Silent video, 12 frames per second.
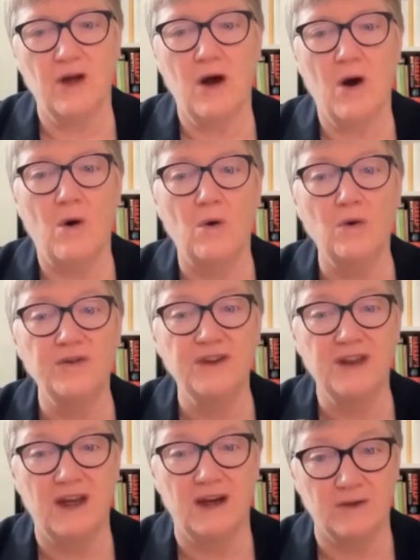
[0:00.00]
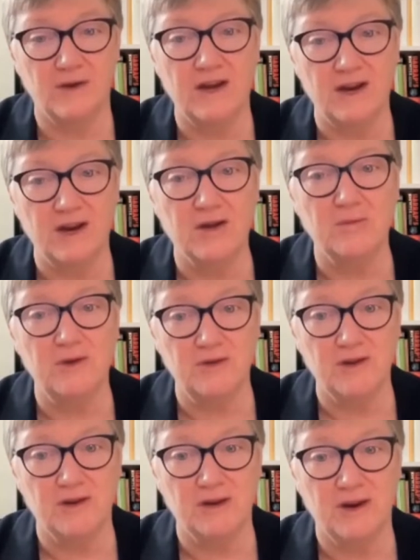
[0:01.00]
hold together in
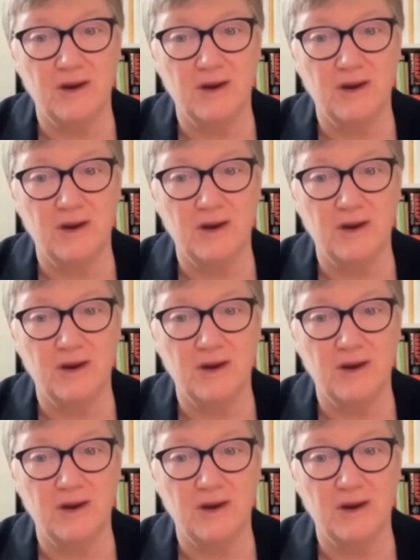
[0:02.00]
communion?